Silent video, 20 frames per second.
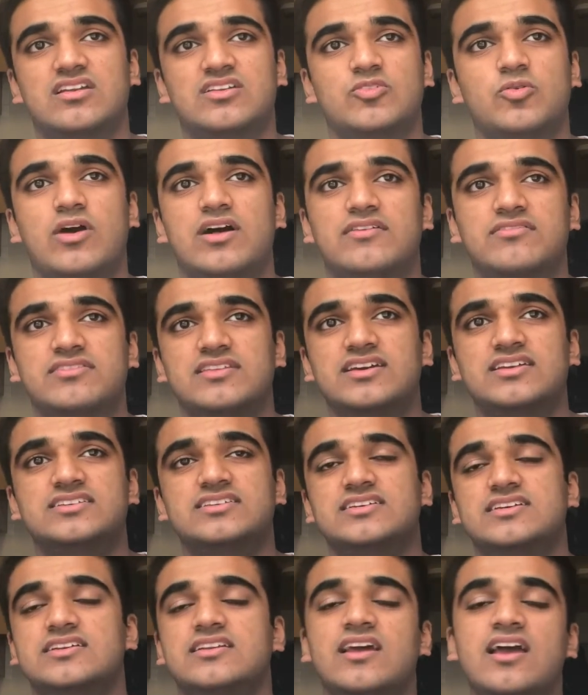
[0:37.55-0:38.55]
12,
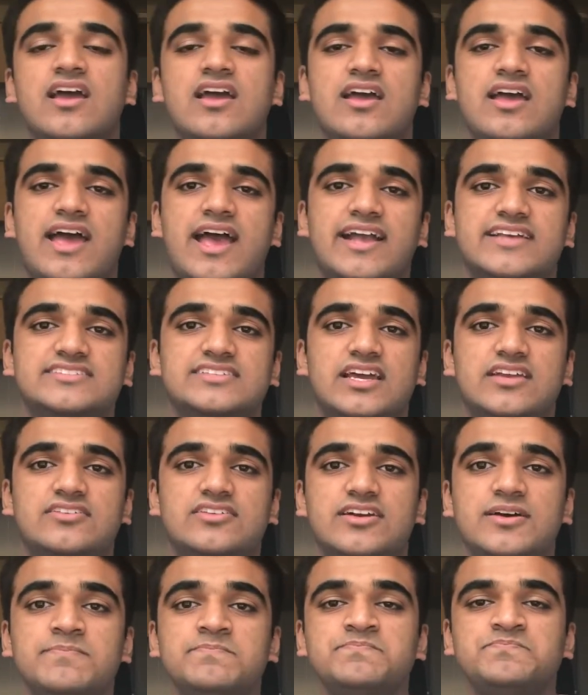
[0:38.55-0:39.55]
13,
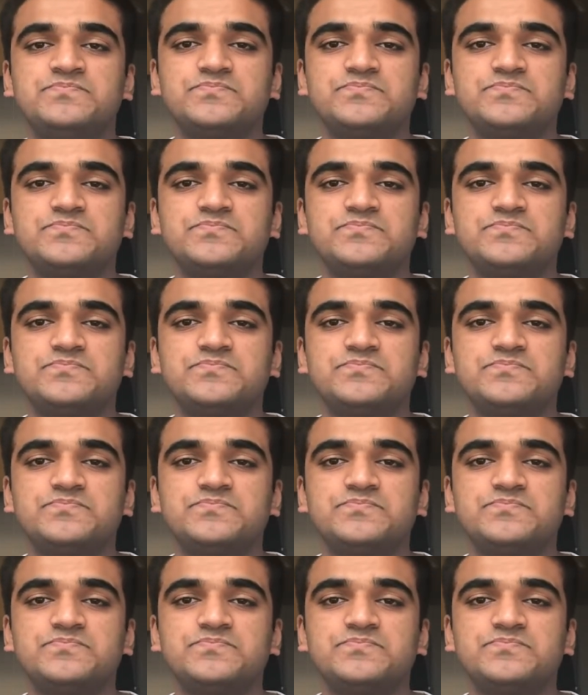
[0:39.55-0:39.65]
etc.